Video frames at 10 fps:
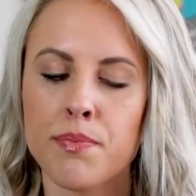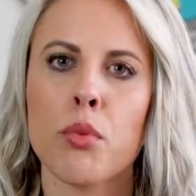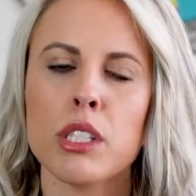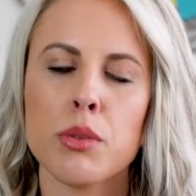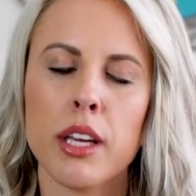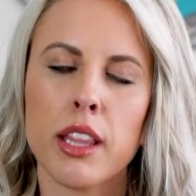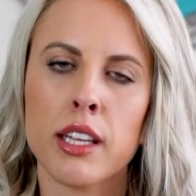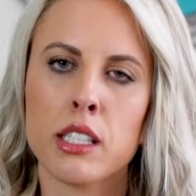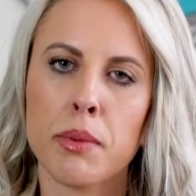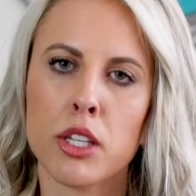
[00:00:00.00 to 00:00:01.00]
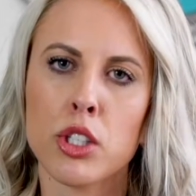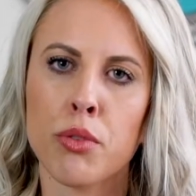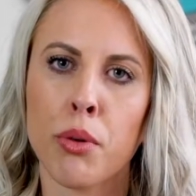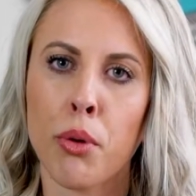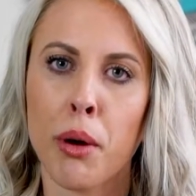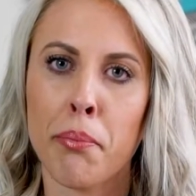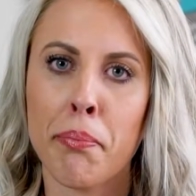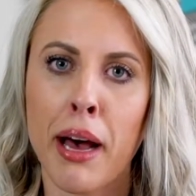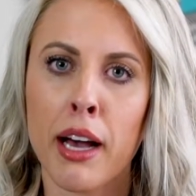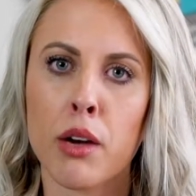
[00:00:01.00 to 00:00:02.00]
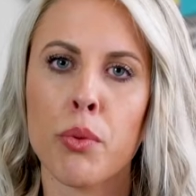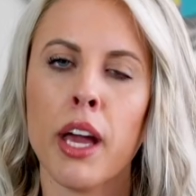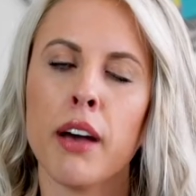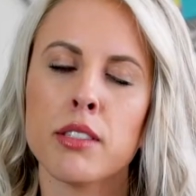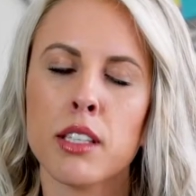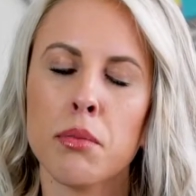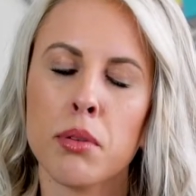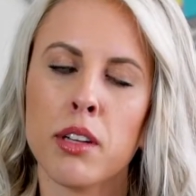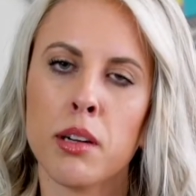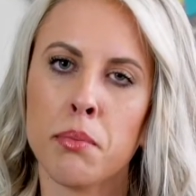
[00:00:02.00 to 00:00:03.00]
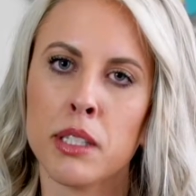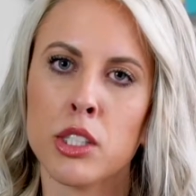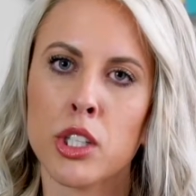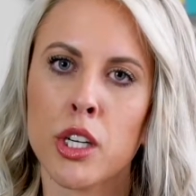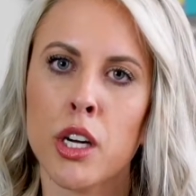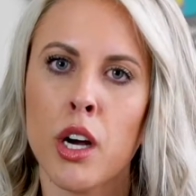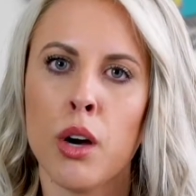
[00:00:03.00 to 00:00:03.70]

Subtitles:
Once we get that inspection report back, we have to complete a BINSR,